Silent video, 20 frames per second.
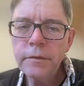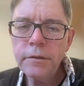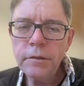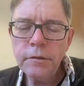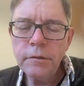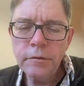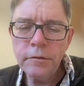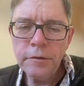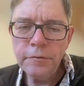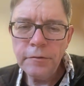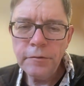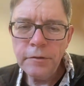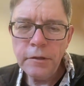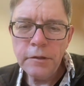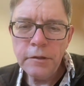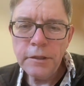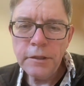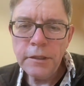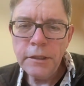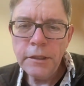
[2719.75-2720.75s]
So if
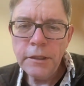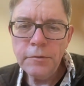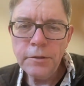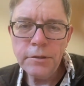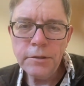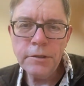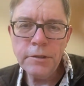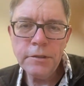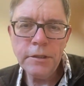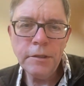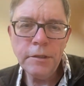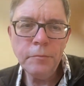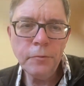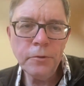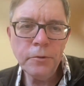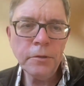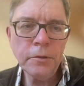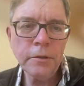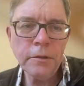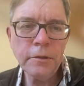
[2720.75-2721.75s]
there aren't any questions
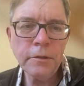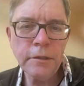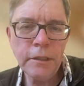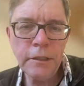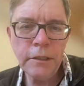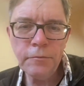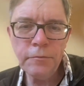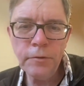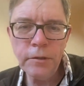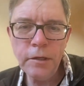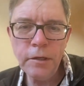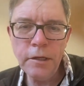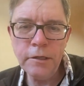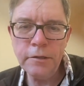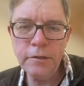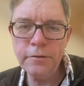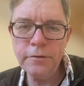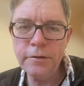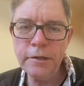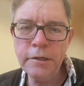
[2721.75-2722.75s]
anymore, I would
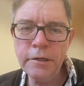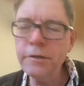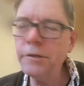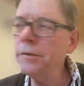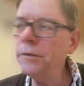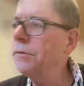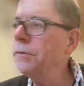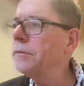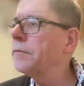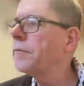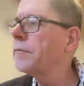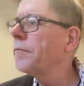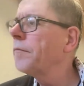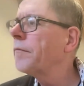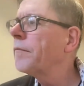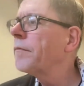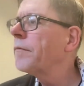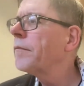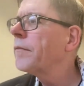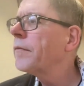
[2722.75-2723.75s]
like to thank you
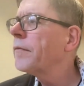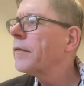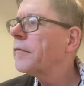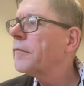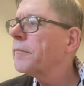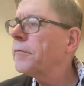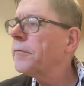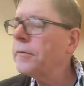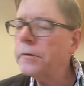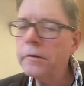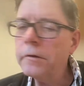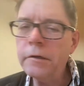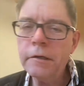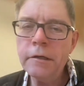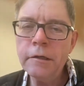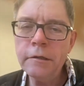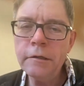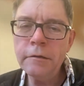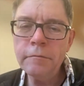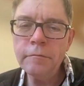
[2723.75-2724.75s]

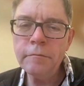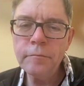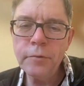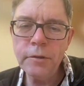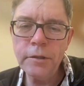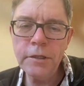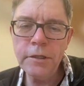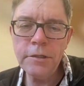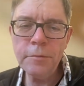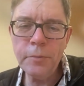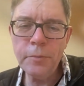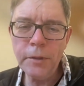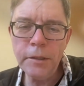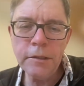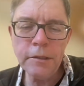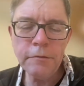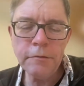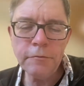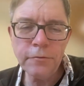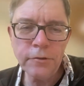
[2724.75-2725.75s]
for
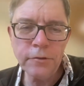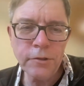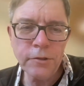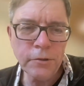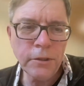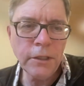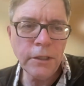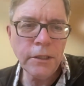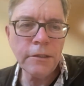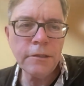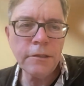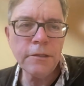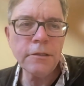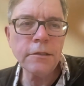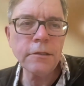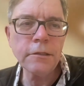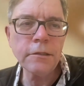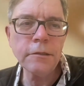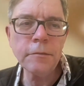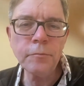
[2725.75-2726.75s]
participating, for joining in
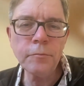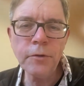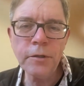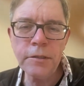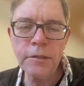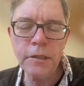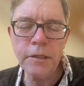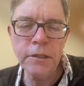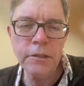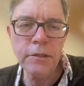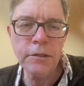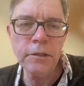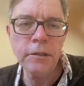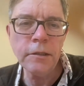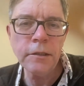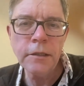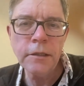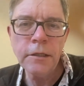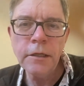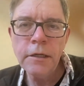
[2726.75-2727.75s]
this
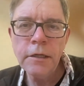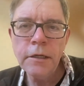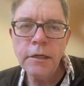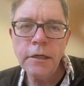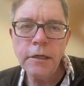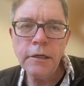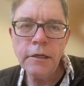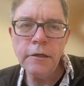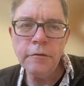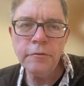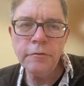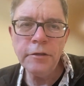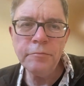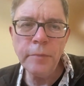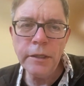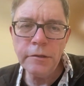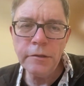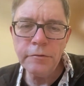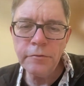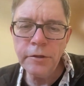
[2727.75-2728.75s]
presentation.
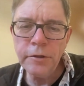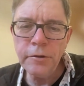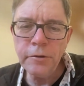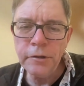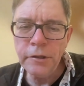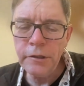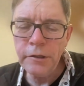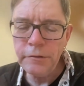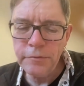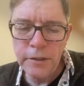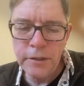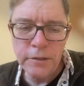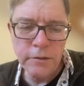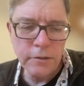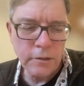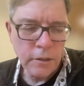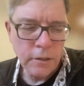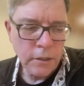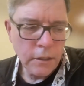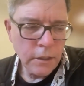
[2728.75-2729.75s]
We've made a recording of
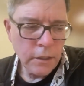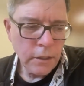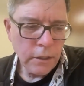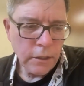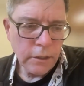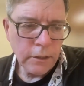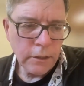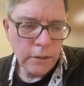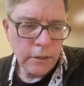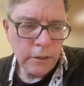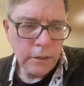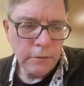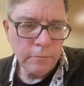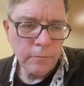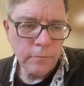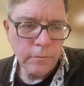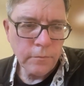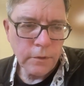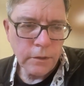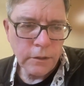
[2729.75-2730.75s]
this.
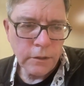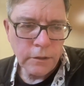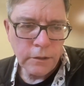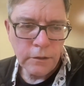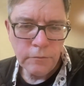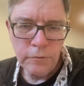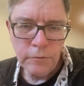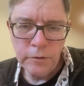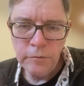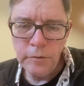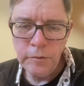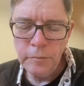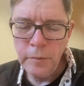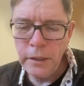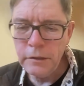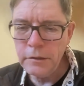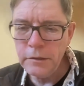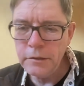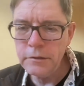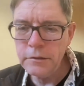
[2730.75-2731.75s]
We will
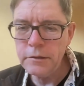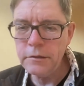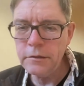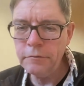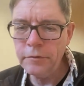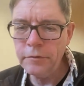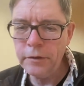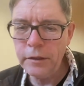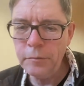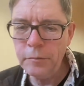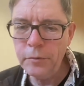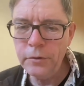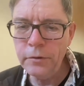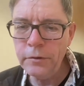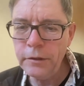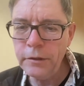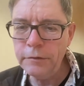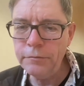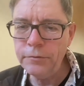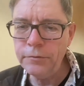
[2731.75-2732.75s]
make this
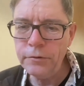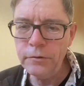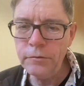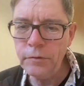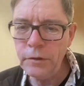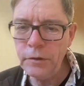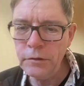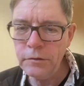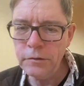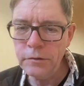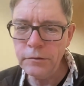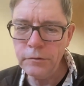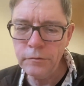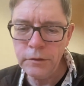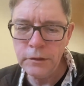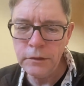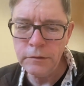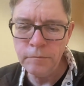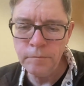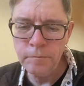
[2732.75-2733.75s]
available if you want
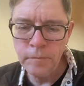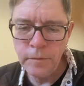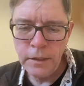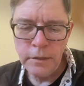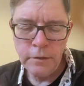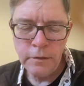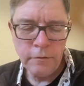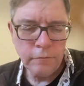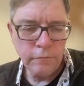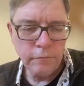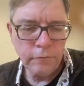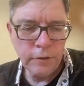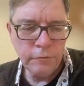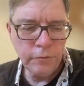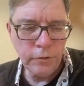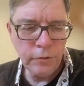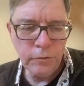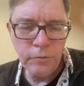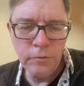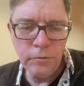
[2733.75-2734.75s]
to
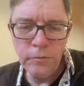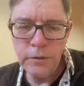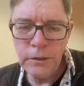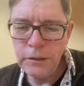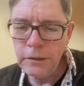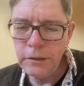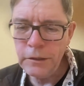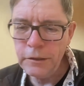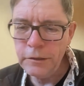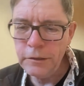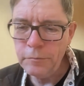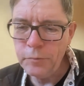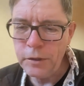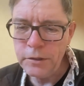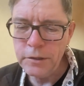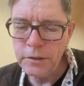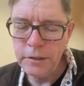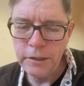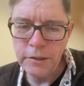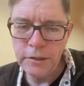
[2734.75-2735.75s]
review the
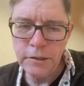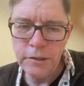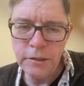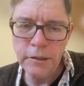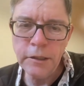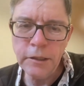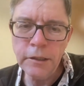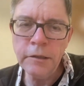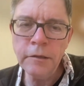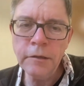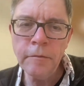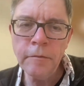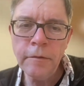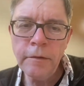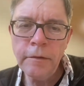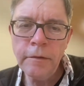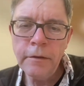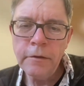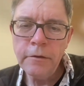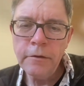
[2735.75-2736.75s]
presentation again,
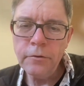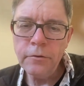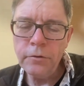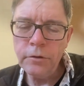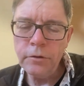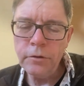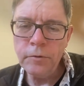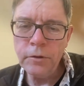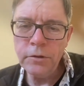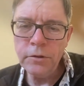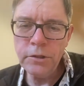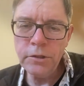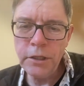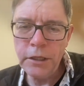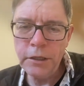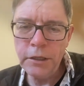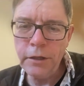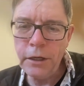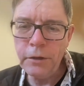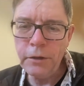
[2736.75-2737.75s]
or want to
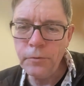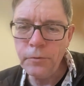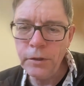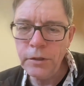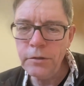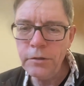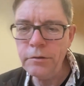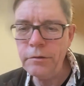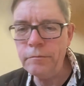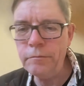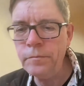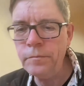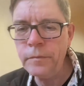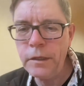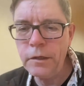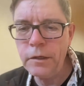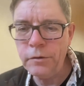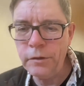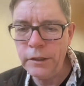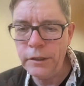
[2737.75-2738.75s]
share that with
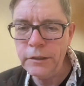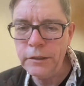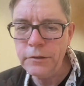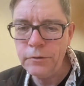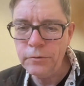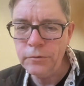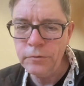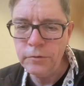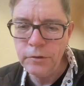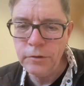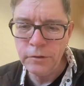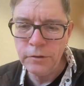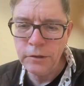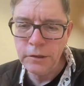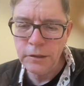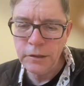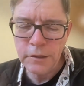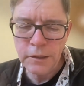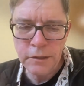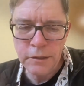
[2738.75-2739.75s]
colleagues who
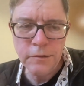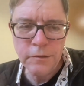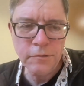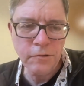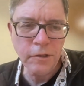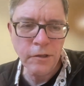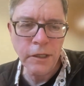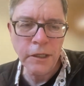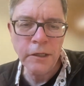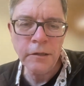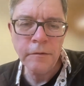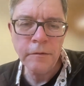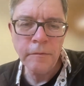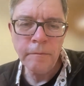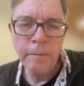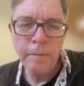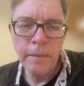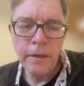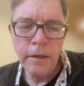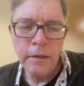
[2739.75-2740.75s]
couldn't attend today.
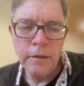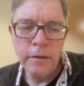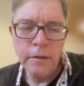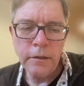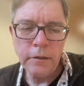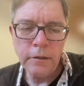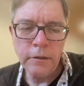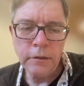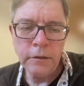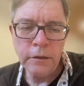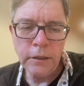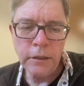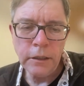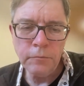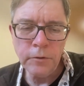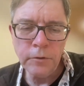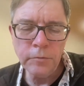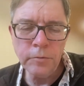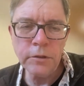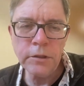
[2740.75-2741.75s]

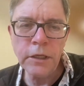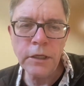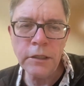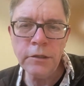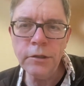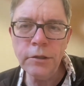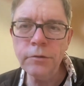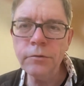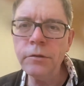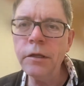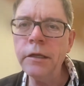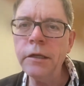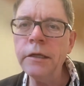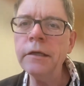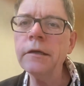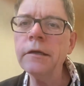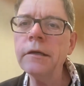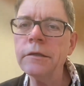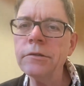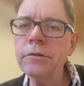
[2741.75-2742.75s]
And we will send you the
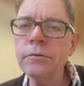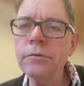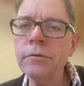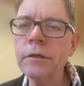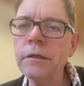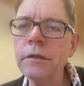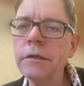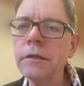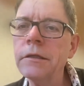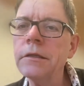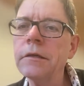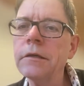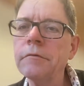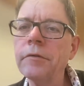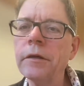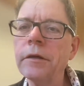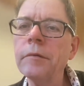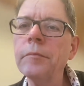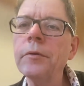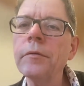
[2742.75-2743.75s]
link as soon as it is
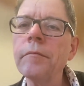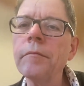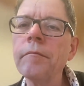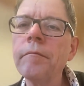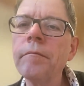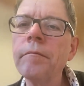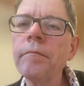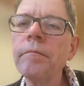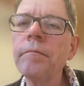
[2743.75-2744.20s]
available.